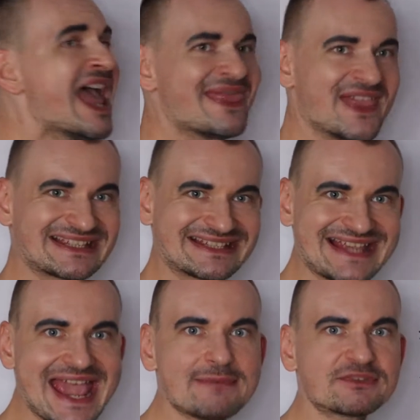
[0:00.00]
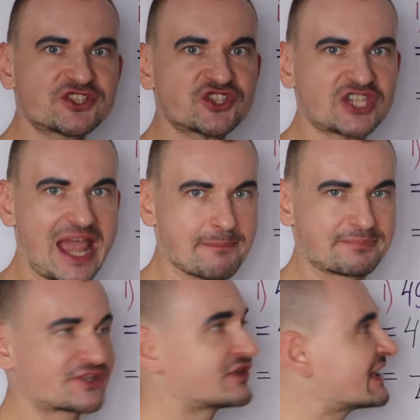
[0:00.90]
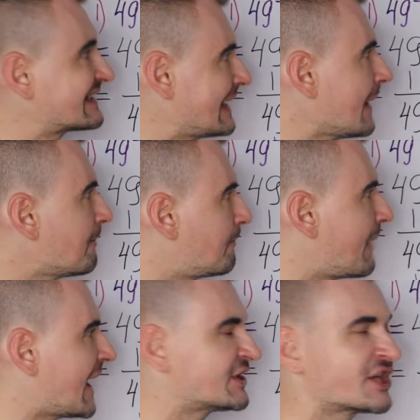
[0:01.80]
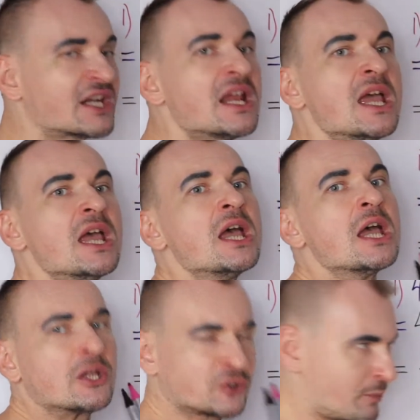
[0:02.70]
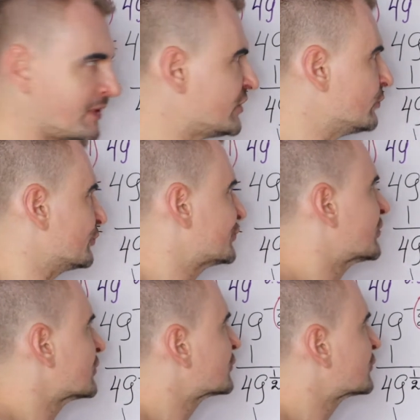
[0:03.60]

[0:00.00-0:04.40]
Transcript: The same steps, the same pattern to be used.